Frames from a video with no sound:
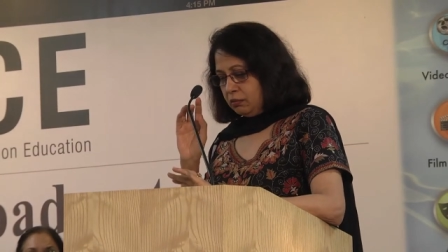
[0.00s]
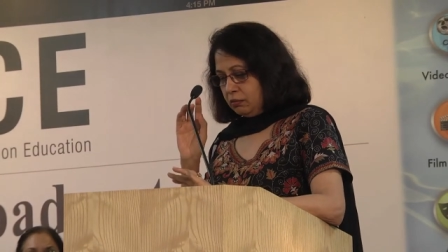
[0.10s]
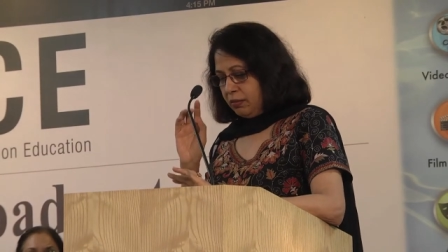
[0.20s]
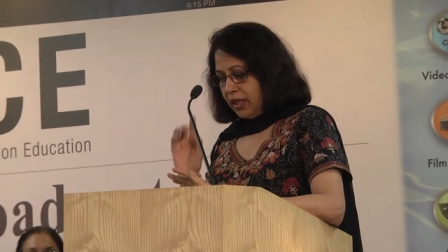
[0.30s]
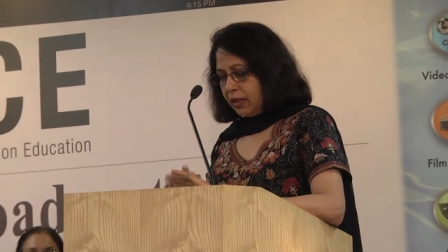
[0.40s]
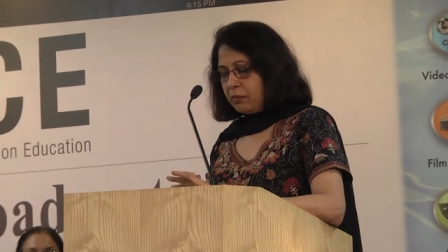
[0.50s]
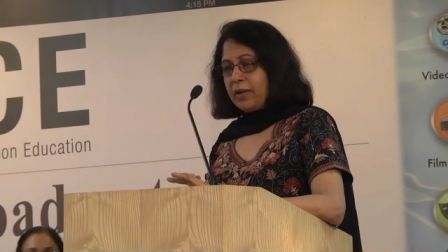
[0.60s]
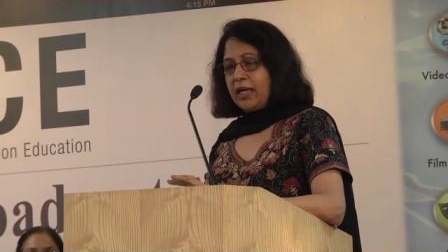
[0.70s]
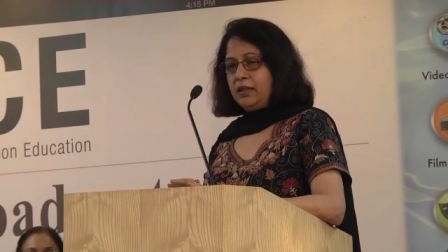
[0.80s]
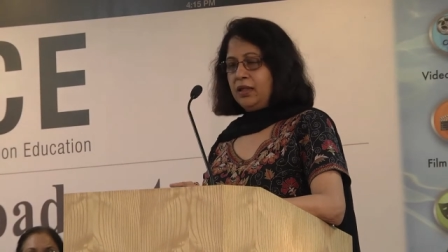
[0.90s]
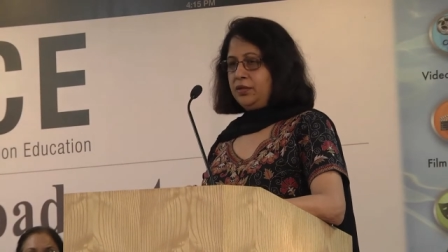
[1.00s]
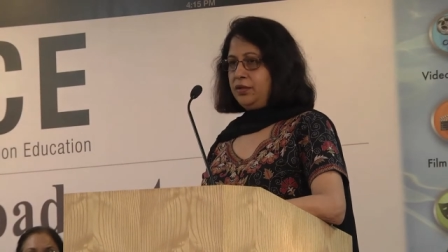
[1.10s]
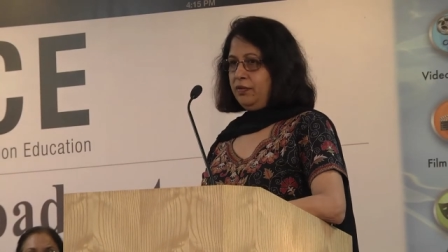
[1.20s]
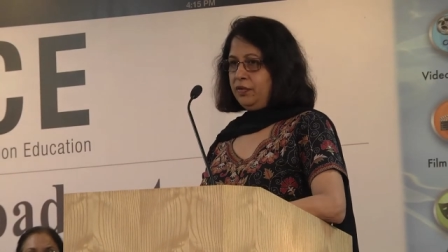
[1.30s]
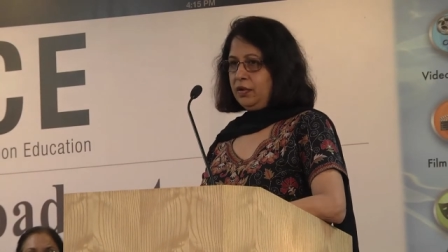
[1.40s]
make it
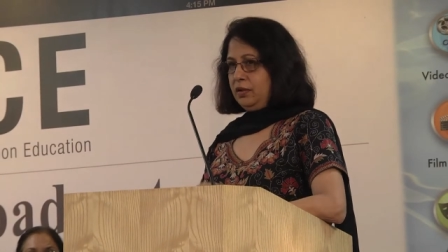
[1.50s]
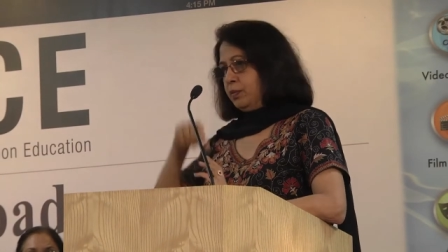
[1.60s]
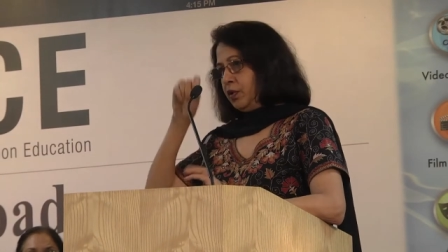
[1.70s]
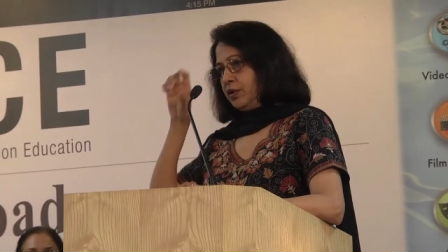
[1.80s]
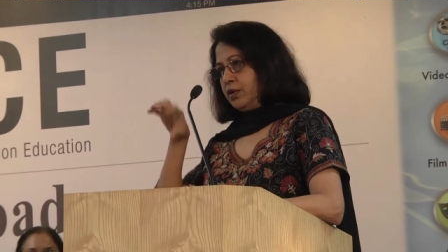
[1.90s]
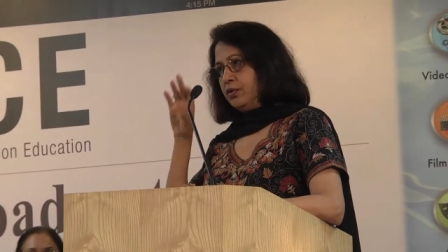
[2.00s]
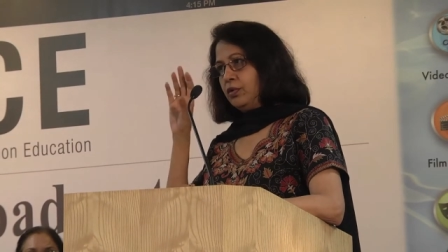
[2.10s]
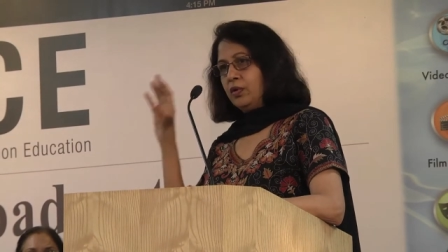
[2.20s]
mandatory for the reporter to